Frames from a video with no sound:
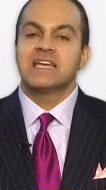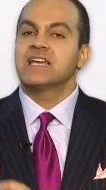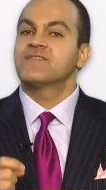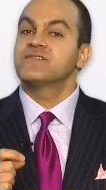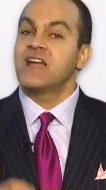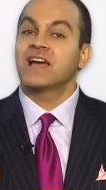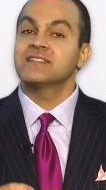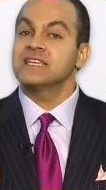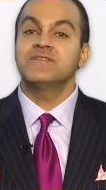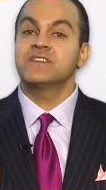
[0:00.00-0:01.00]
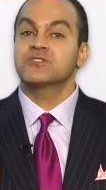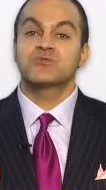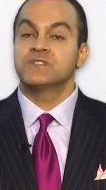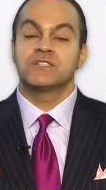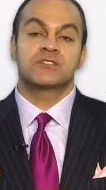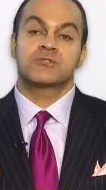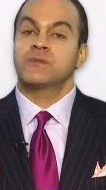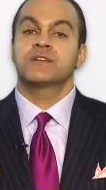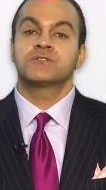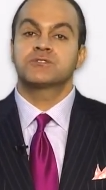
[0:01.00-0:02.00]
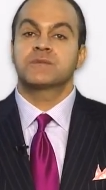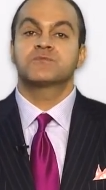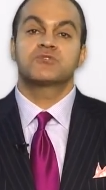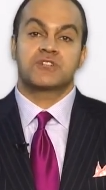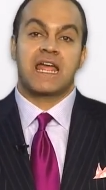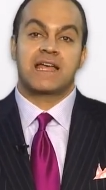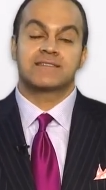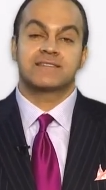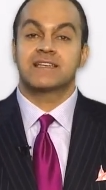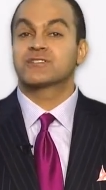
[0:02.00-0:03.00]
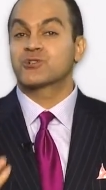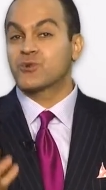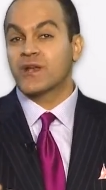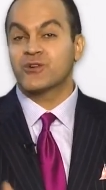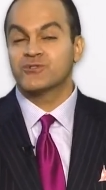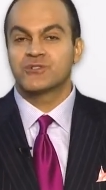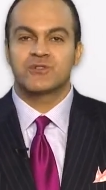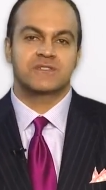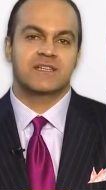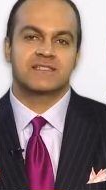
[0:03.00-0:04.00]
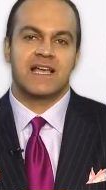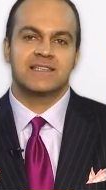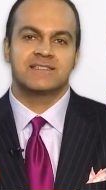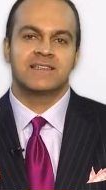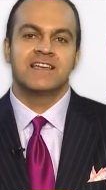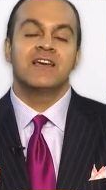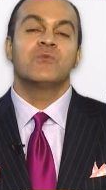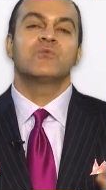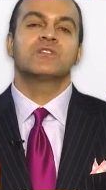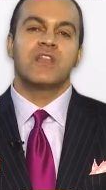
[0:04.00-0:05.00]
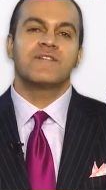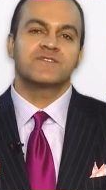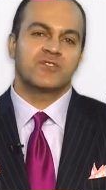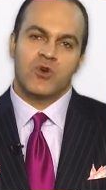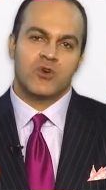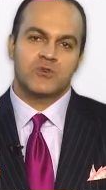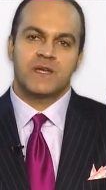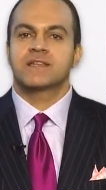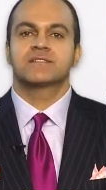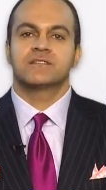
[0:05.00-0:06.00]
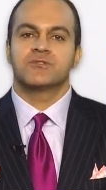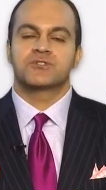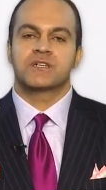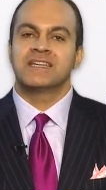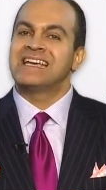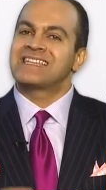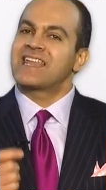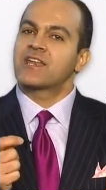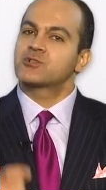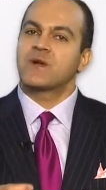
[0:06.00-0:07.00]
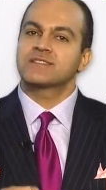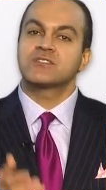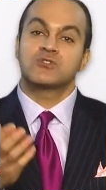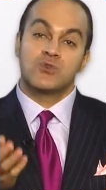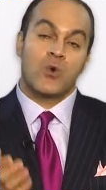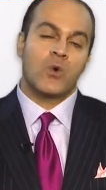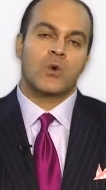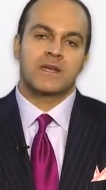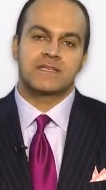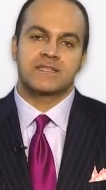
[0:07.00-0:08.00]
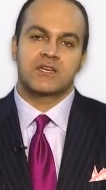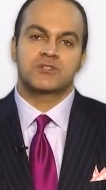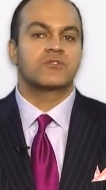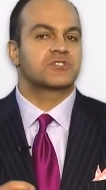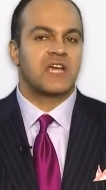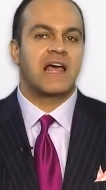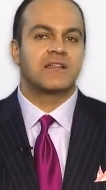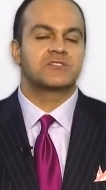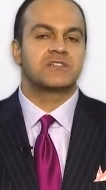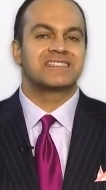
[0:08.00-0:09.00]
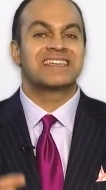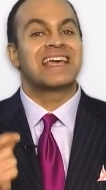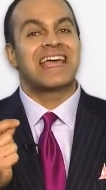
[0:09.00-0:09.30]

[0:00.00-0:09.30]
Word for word: If not leaving strategic relationships to chance is critical to your success, would love to co-create a solution that addresses your organizational challenges